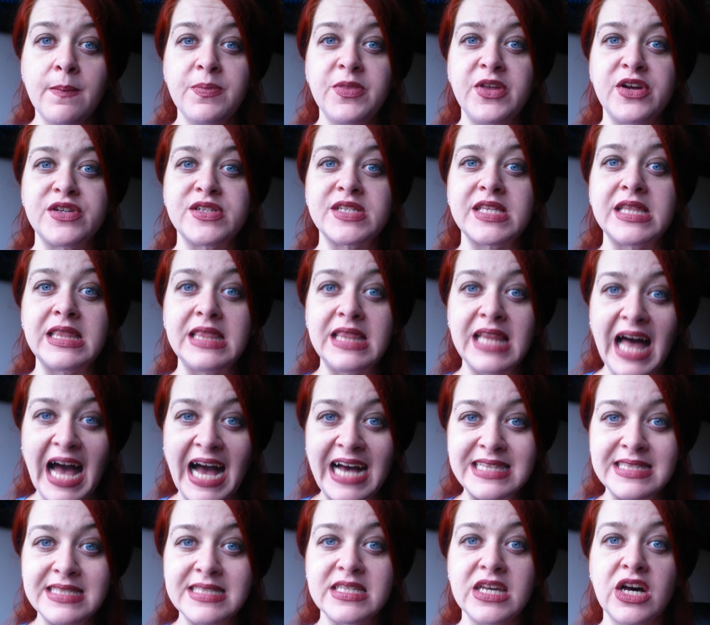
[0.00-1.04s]
There's
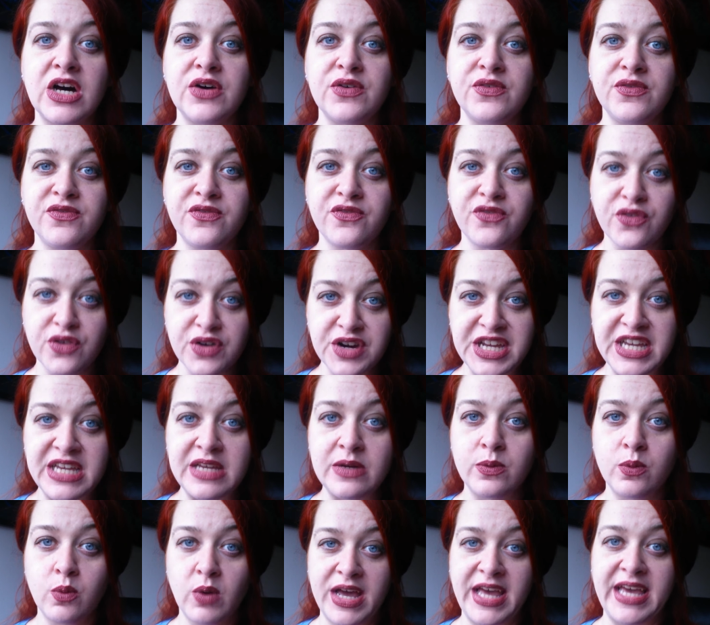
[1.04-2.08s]
lots of
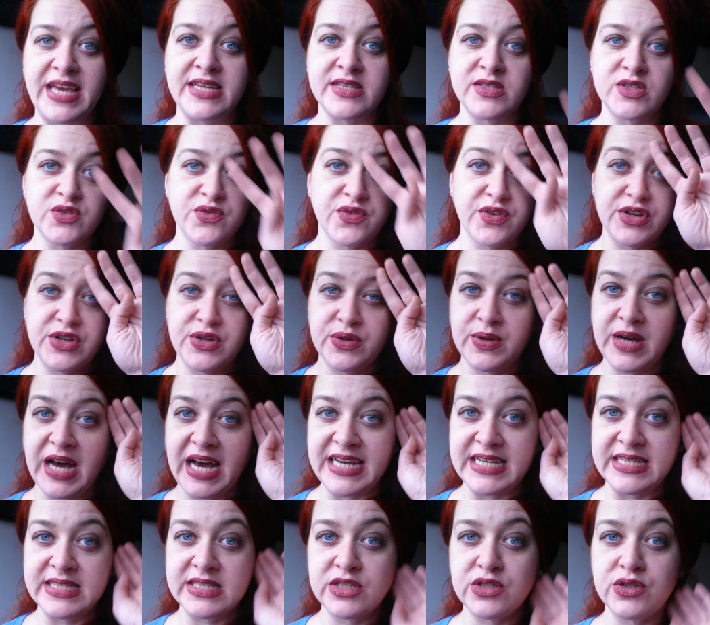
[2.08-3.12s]
free ways for you
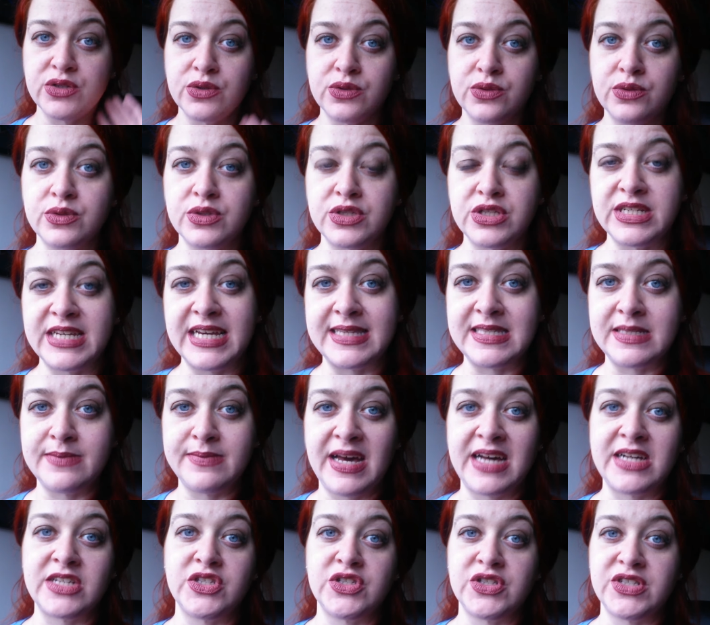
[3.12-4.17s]
guys to get
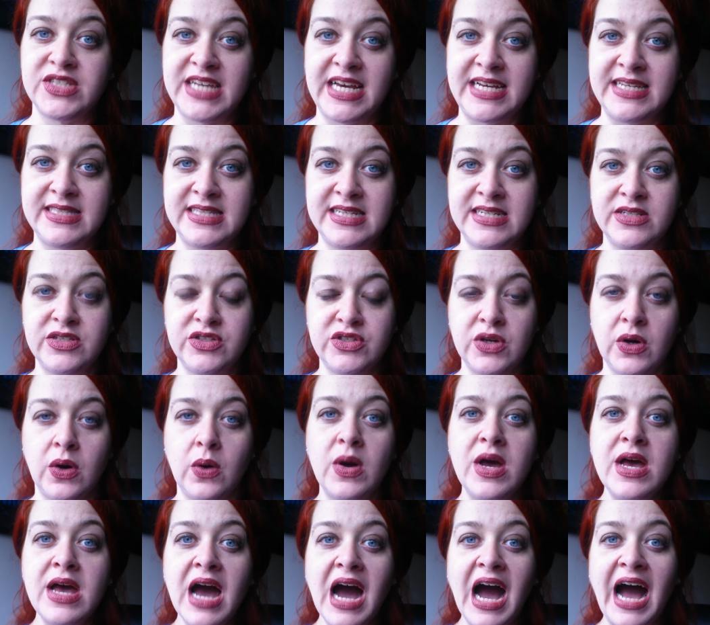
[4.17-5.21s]
some exercise in.
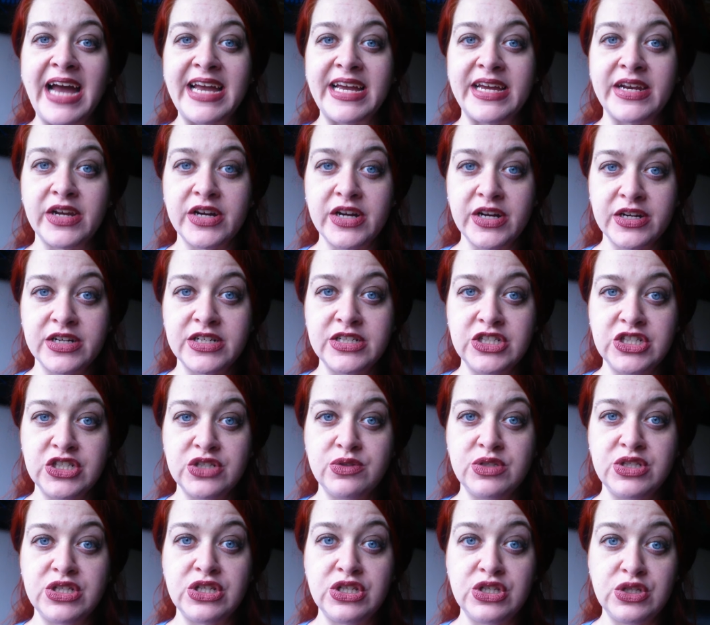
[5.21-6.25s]
So I encourage
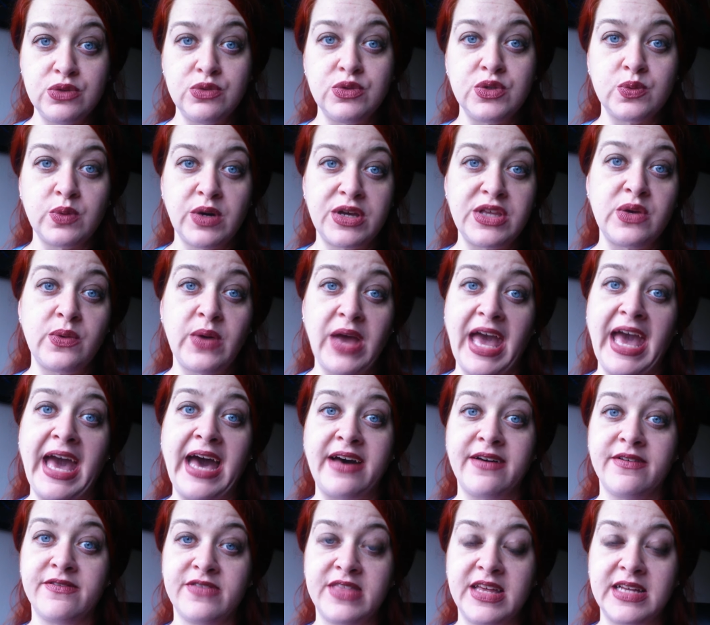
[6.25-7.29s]
you to use what you
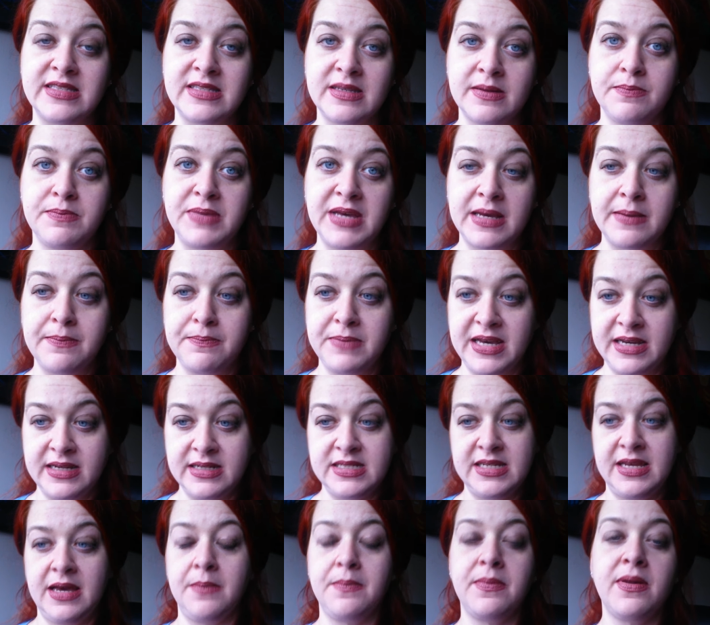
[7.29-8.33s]
have. That's a big, big
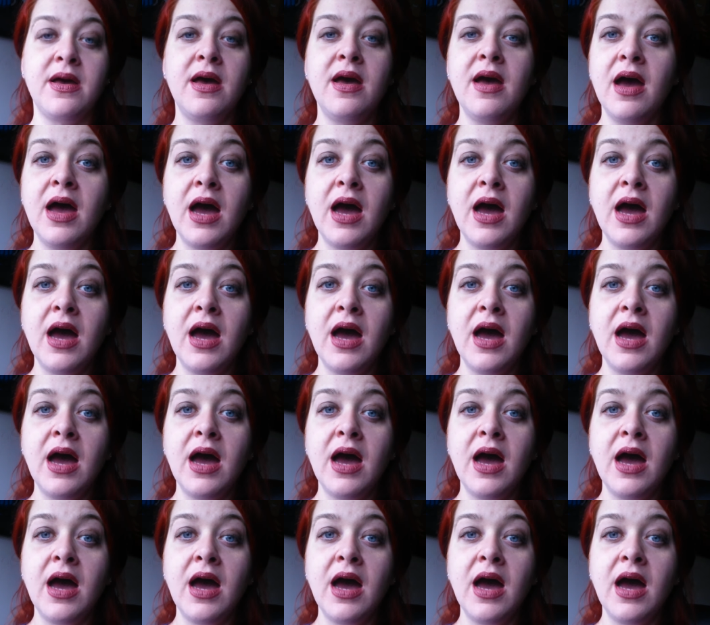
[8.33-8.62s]
tip.